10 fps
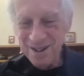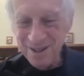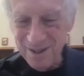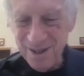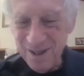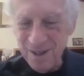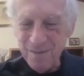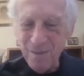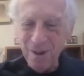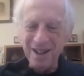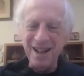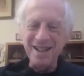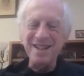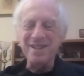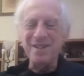But what where can I
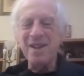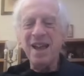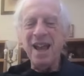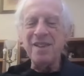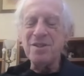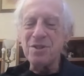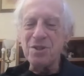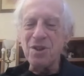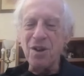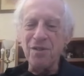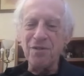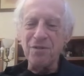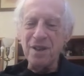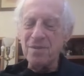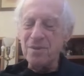tell you? And this is all
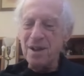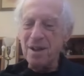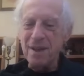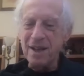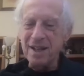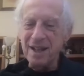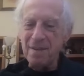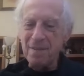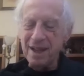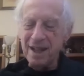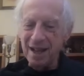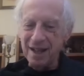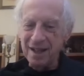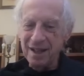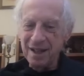free. We're not making any money on
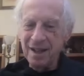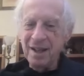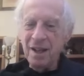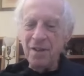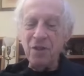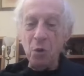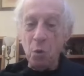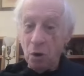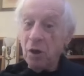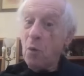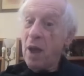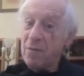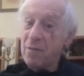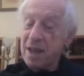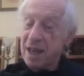it. If there were a way
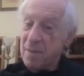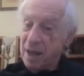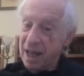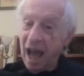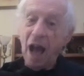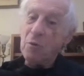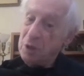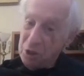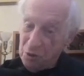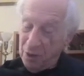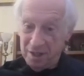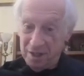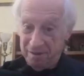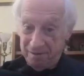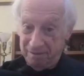of making money, I would do it.
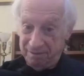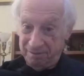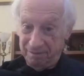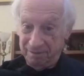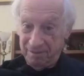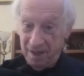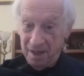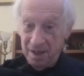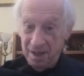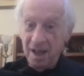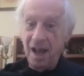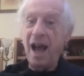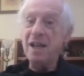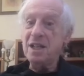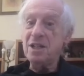
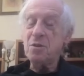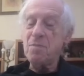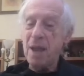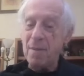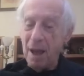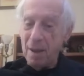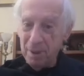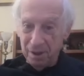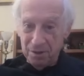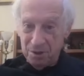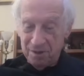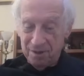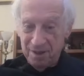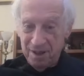I need to pay my bills.